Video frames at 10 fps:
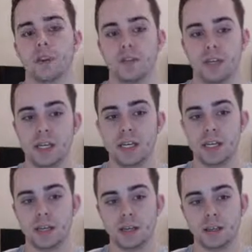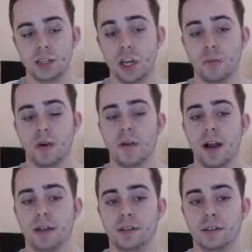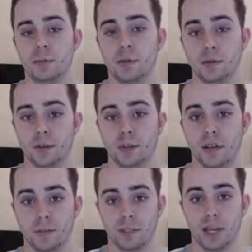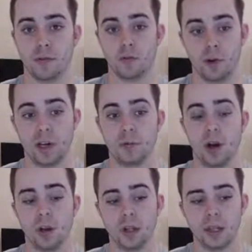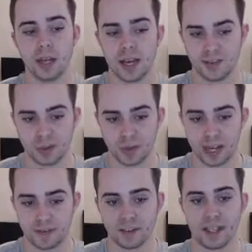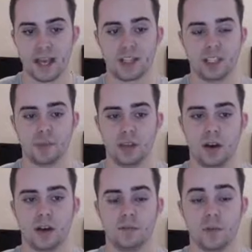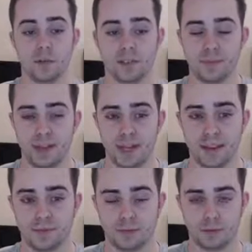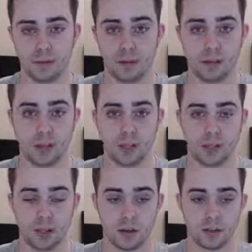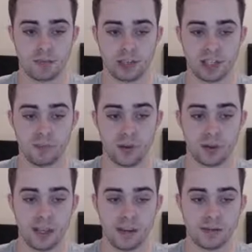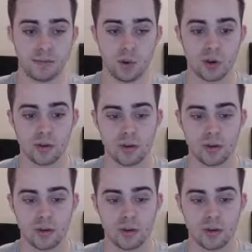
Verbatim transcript: the Slowbro and the Amoonguss come together really well. And the Spadef is there just to be kind of more of a Spadef, uh, especially bulky mon,